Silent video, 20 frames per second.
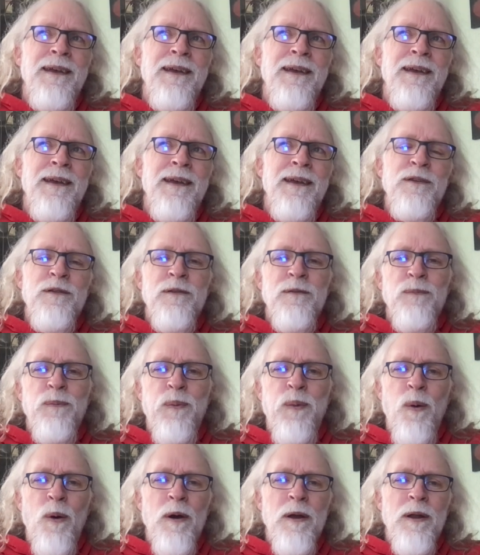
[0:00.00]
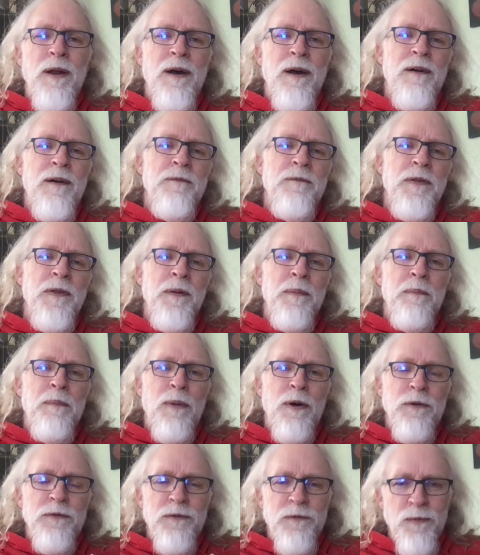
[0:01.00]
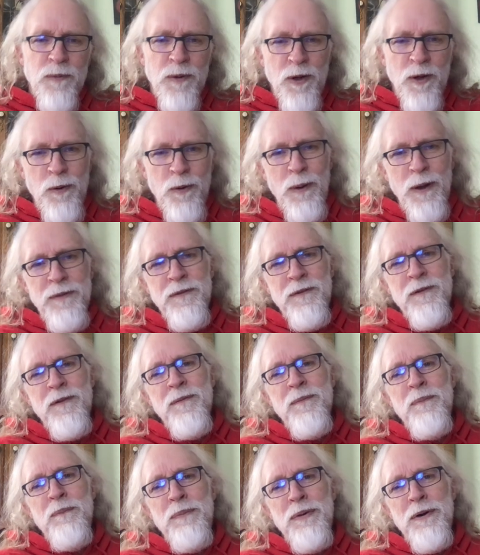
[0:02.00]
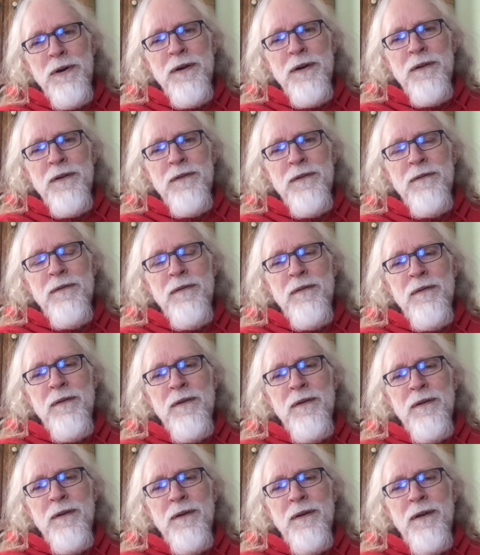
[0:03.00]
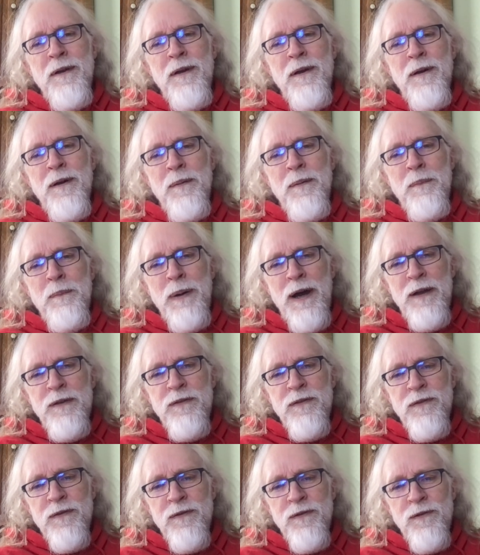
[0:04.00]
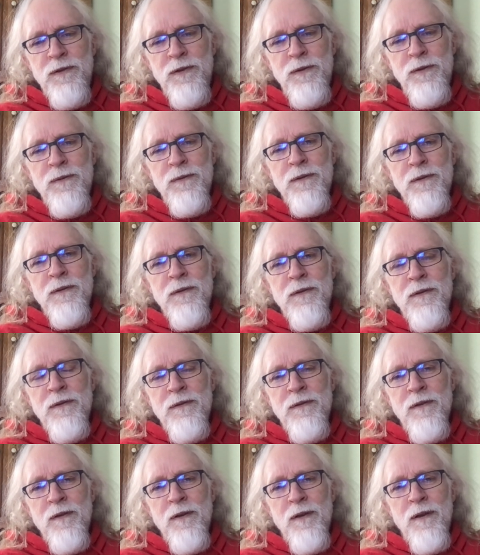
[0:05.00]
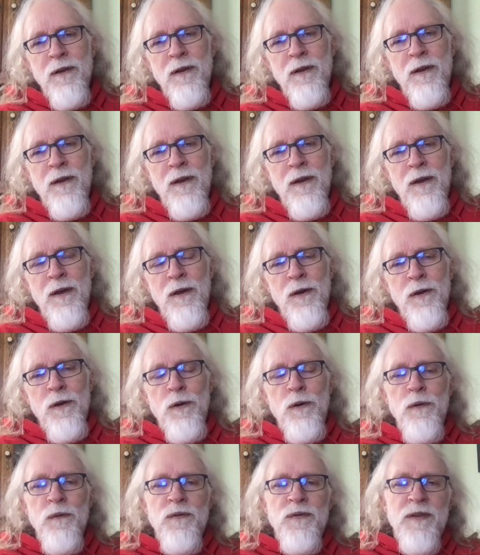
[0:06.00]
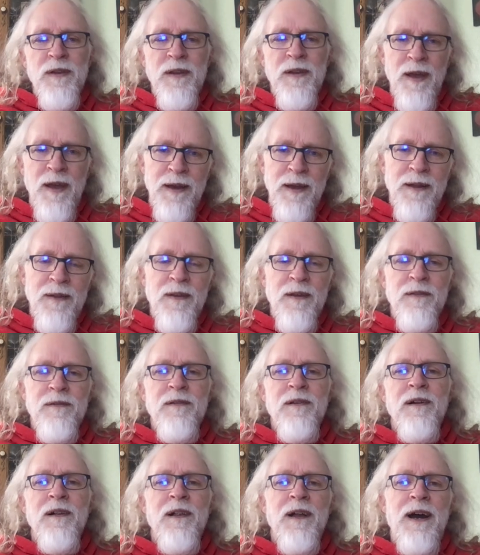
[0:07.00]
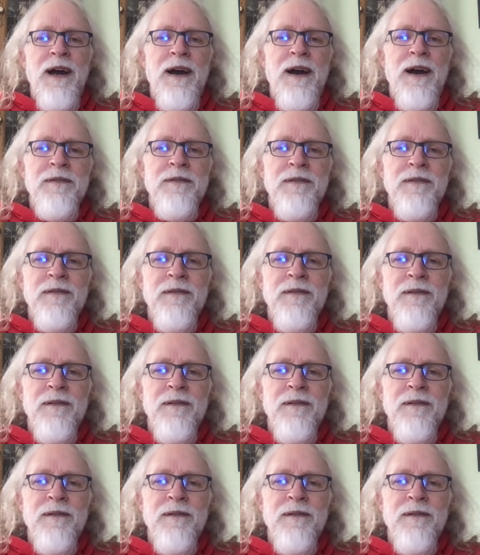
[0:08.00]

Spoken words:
is one of the most requested books by students who've taken this class